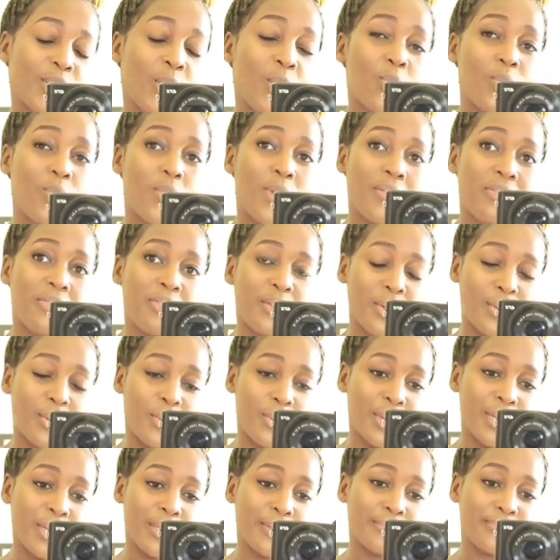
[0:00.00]
worth the
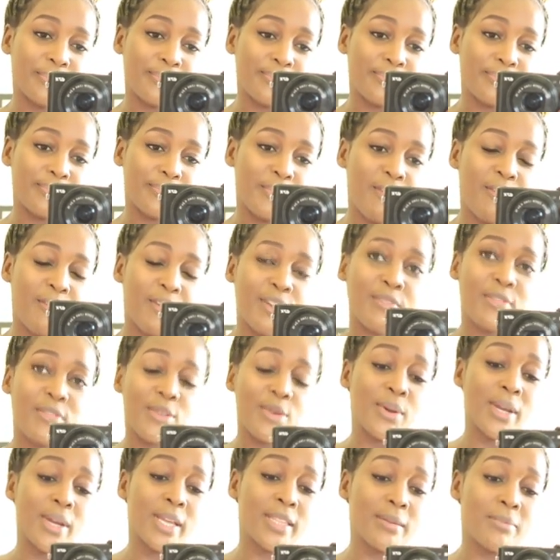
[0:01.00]
coin. Even if you
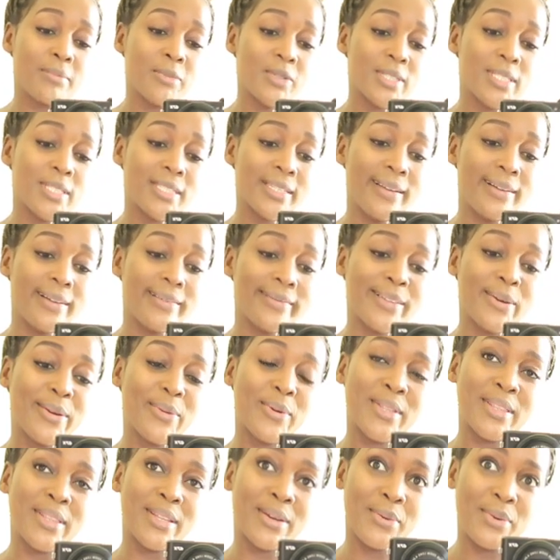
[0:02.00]
don't get them on sale, they're
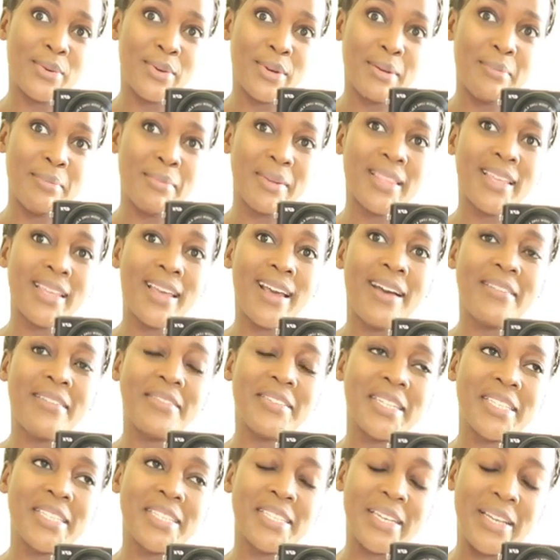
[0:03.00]
worth the coin. But they're
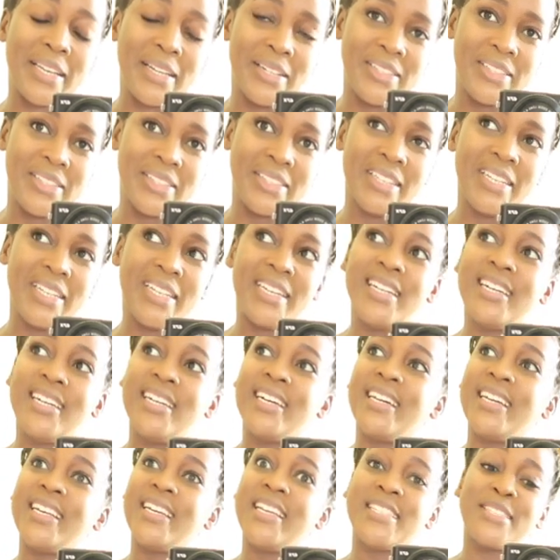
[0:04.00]
having a sale.
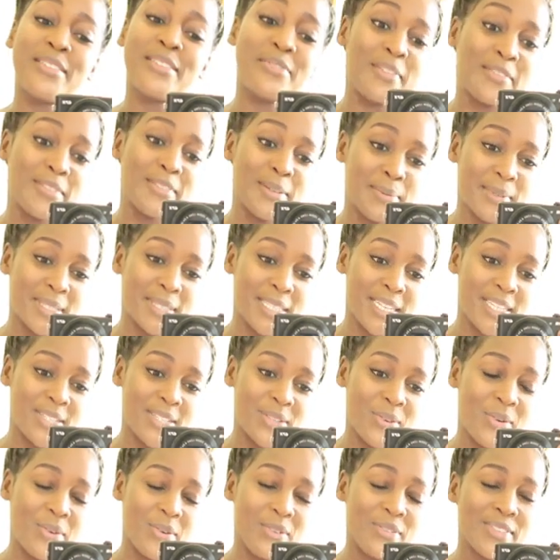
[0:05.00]
It's a 50%
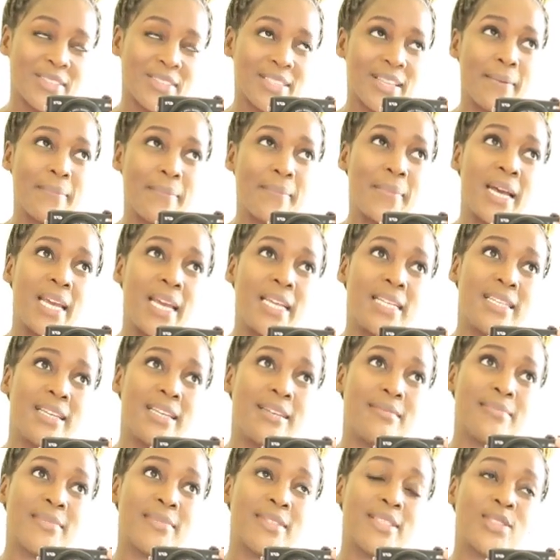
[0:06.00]
off some
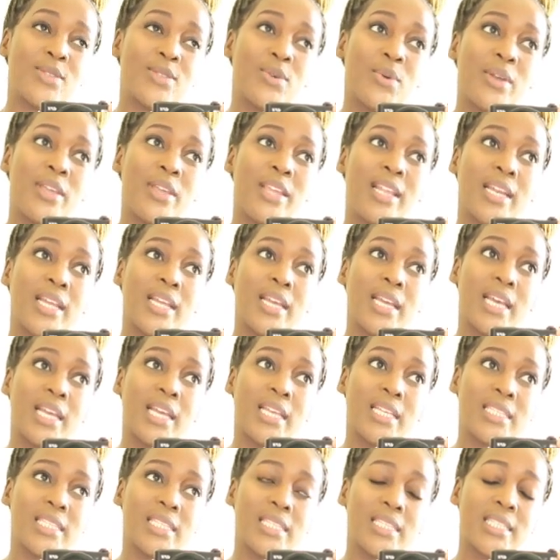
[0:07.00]
items. So in
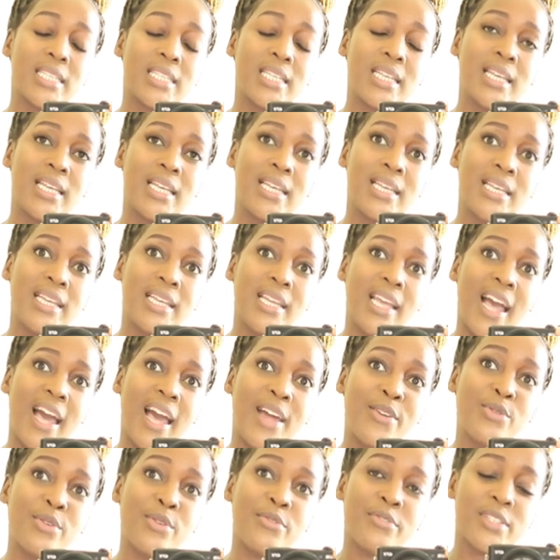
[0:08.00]
case, I
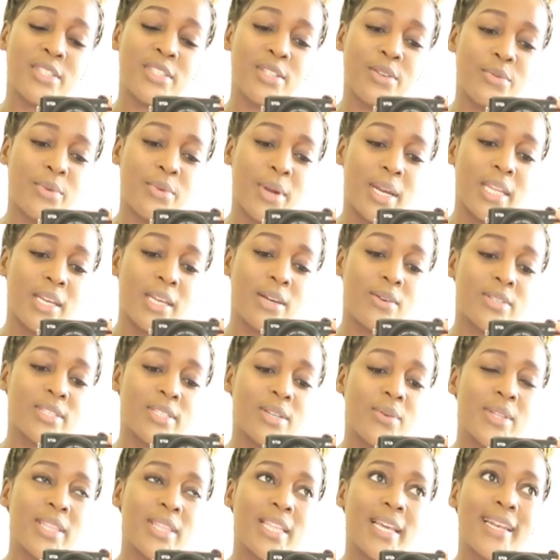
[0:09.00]
don't know if it's still running, because I
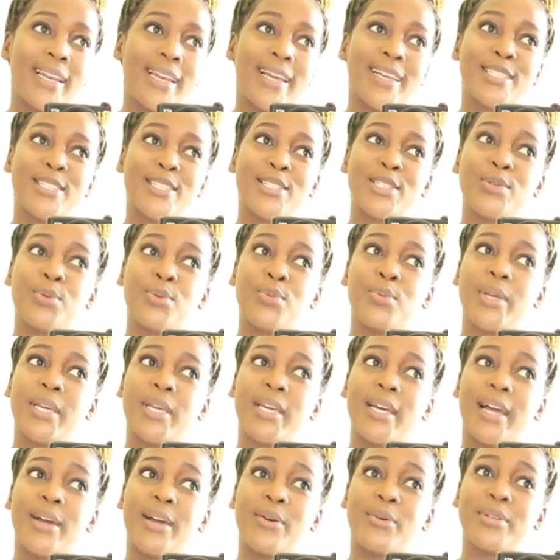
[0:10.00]
went there last week,
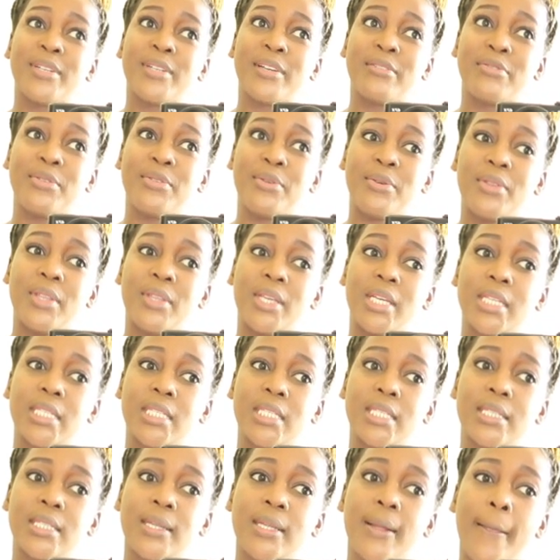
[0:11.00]
I got a few
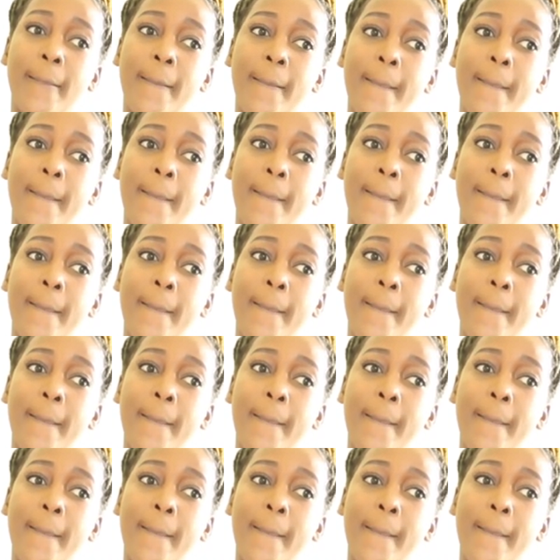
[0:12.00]
things